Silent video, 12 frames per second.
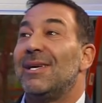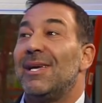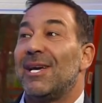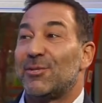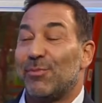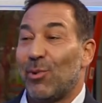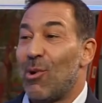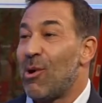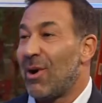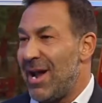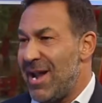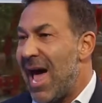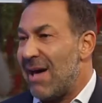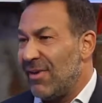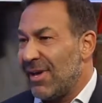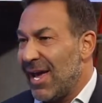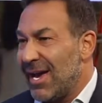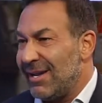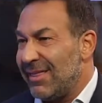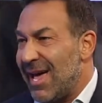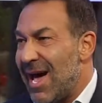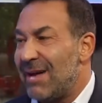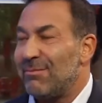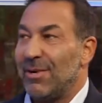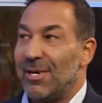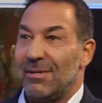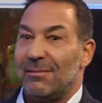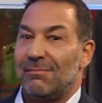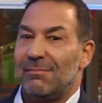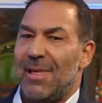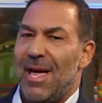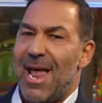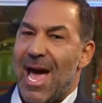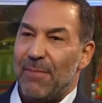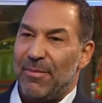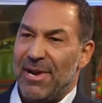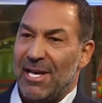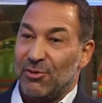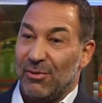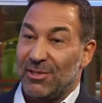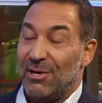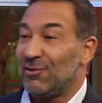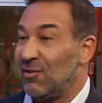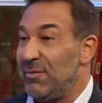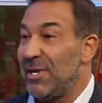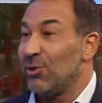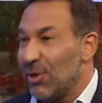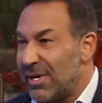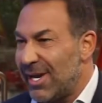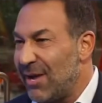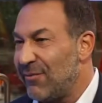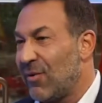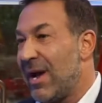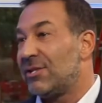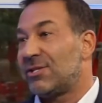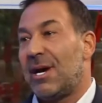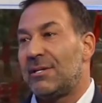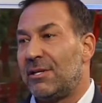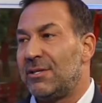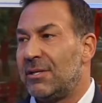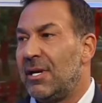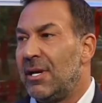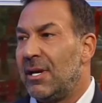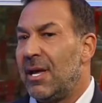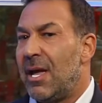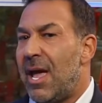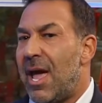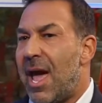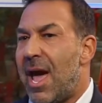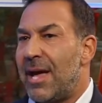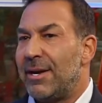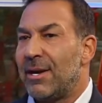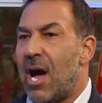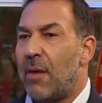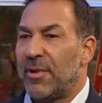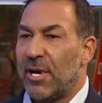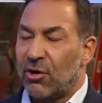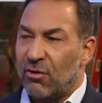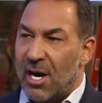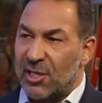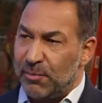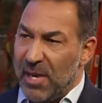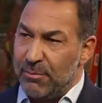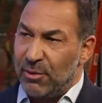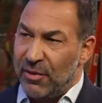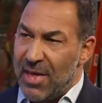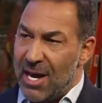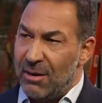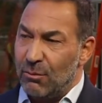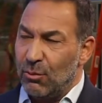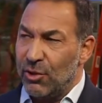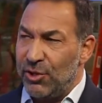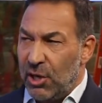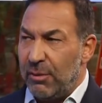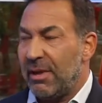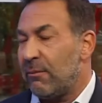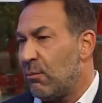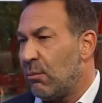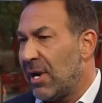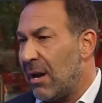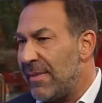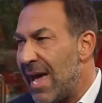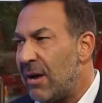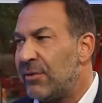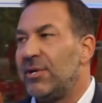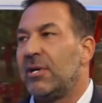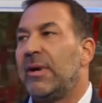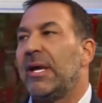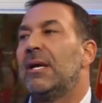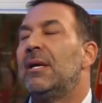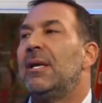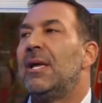explore and navigate that. But that happened as a result of me looking at franchises and coming across people that were doing what I'm now doing.